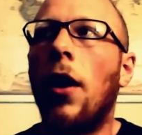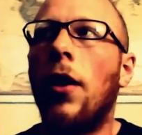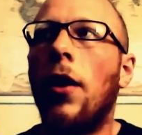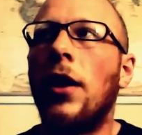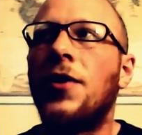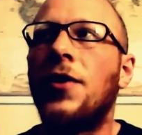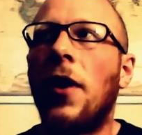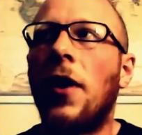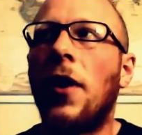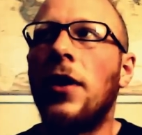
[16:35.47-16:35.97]

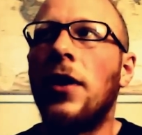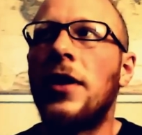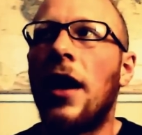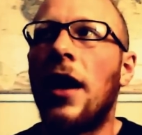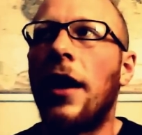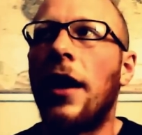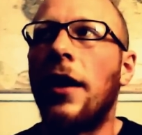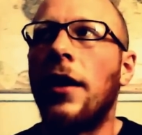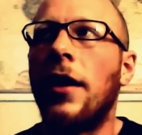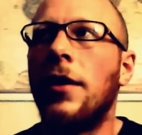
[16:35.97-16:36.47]
as far as
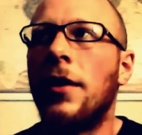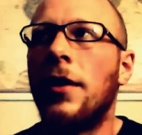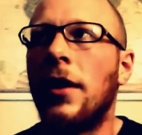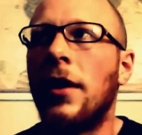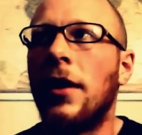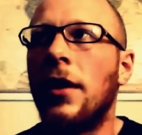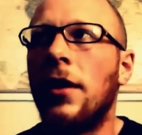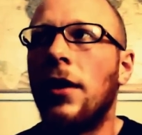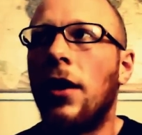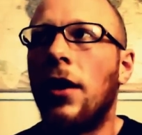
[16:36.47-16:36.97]
I
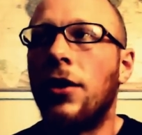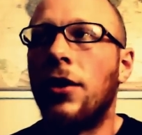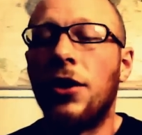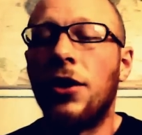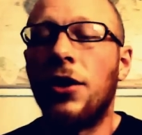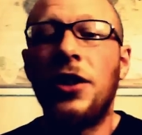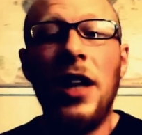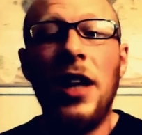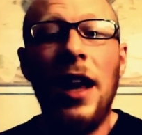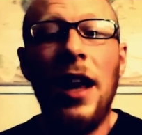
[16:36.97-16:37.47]

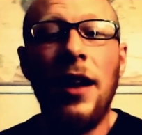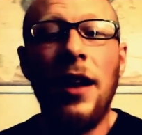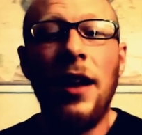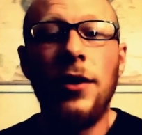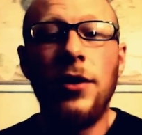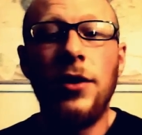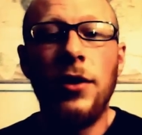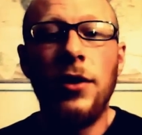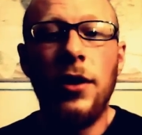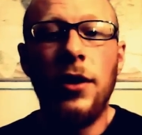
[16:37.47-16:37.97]

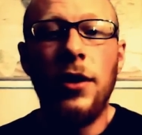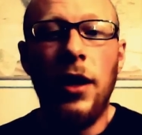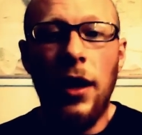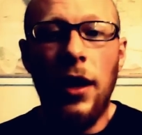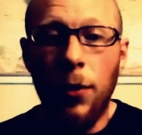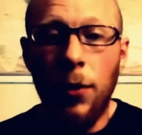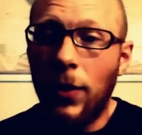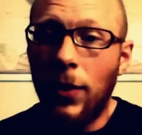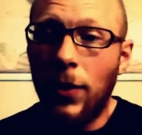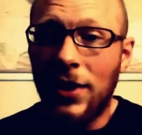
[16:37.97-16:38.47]
understand,
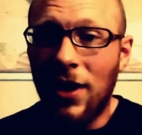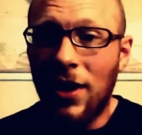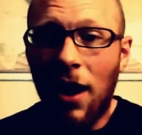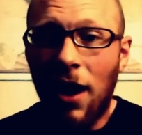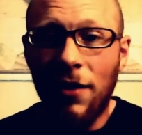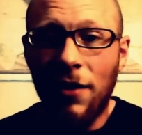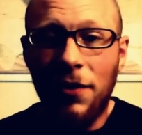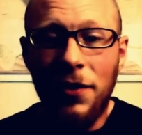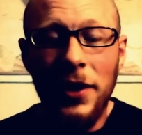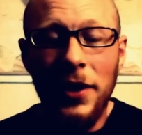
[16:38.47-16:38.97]
it was
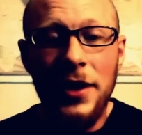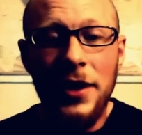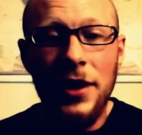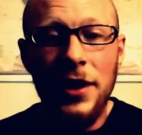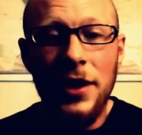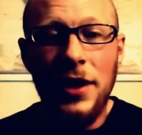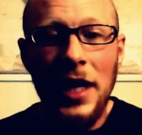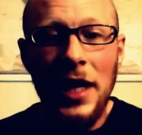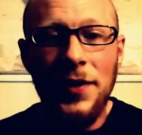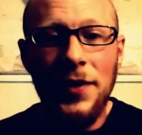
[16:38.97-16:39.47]
not fully
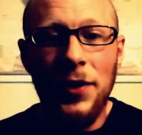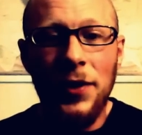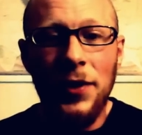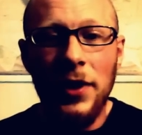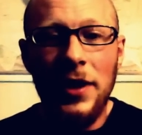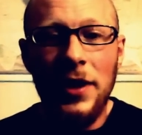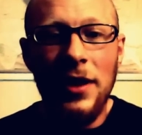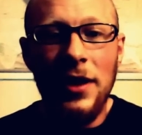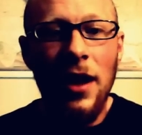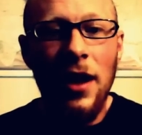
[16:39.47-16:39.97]
successful.
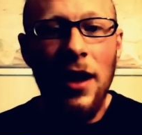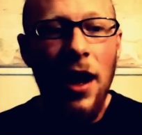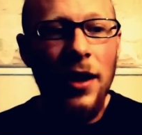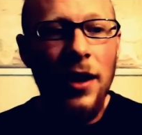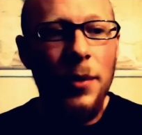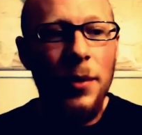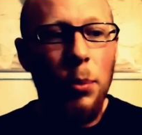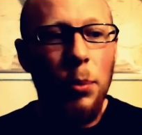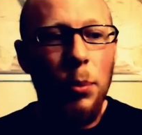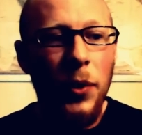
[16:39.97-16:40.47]
It did
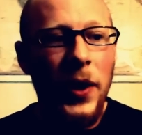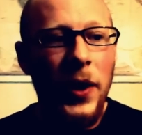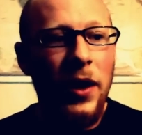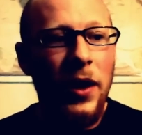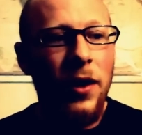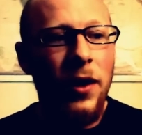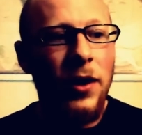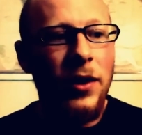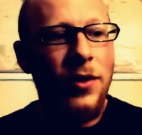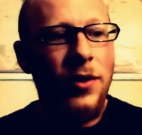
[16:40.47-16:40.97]
not bring
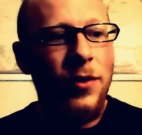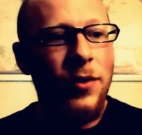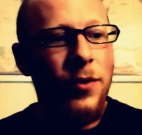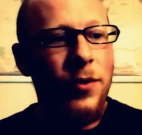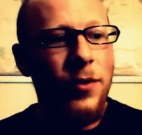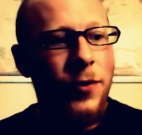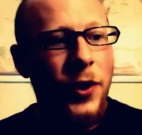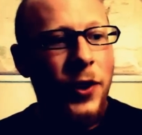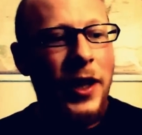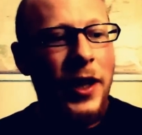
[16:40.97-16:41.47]
a
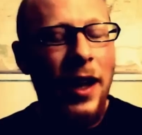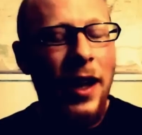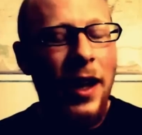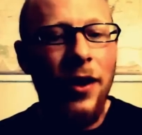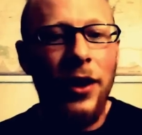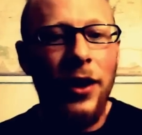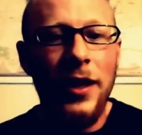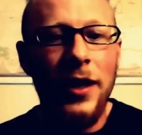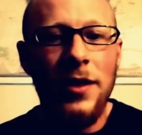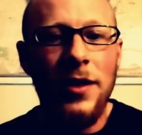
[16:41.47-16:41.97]
fully
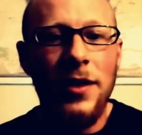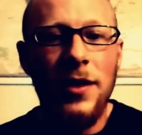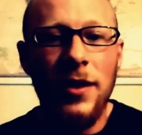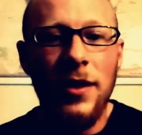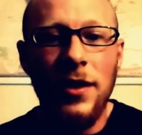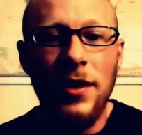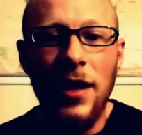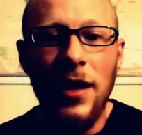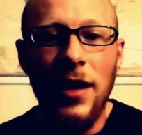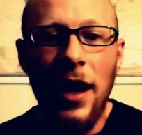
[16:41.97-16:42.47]
anarchist
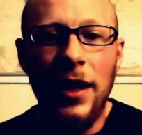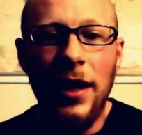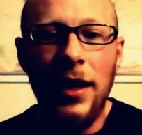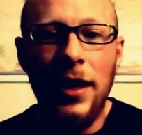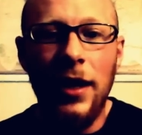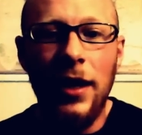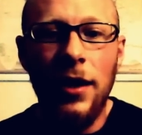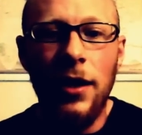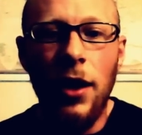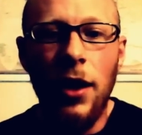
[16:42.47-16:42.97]

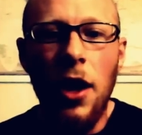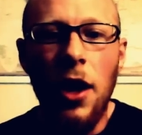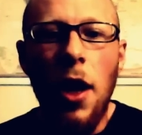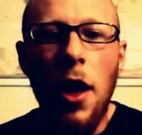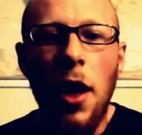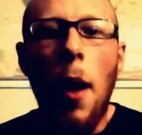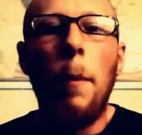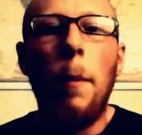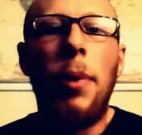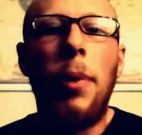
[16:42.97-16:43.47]
society,
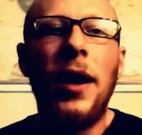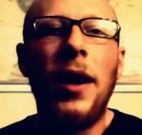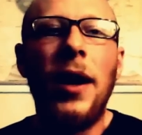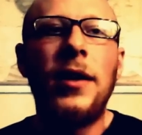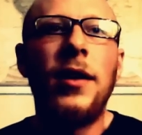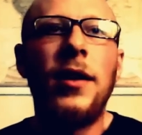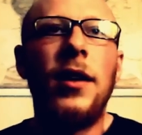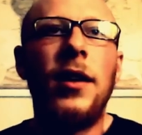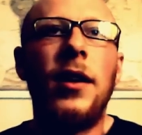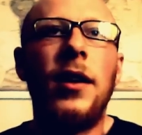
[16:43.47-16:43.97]
but